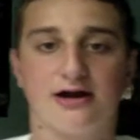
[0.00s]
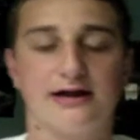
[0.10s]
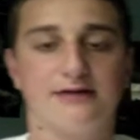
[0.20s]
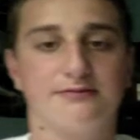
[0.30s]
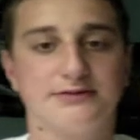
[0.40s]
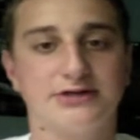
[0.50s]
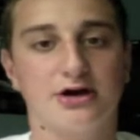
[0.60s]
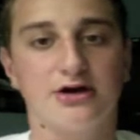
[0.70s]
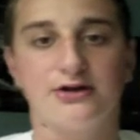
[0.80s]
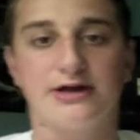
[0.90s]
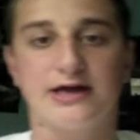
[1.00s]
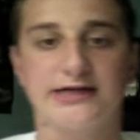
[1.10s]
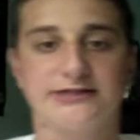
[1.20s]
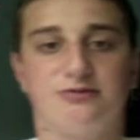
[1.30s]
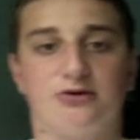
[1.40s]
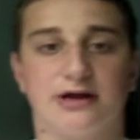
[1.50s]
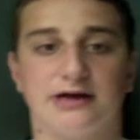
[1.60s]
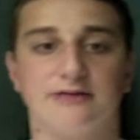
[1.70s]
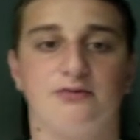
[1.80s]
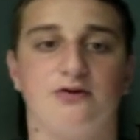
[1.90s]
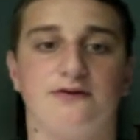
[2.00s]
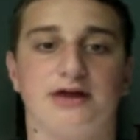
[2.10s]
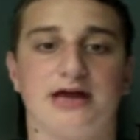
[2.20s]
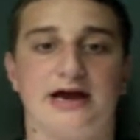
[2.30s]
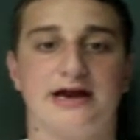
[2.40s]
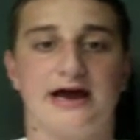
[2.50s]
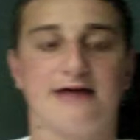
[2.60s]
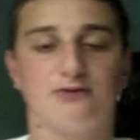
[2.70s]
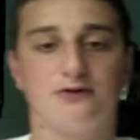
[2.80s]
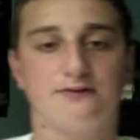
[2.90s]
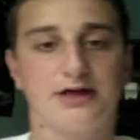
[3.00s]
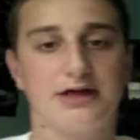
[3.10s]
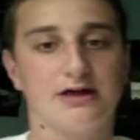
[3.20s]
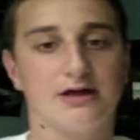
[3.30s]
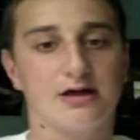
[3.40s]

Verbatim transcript: I am currently exporting a movie on iMovie.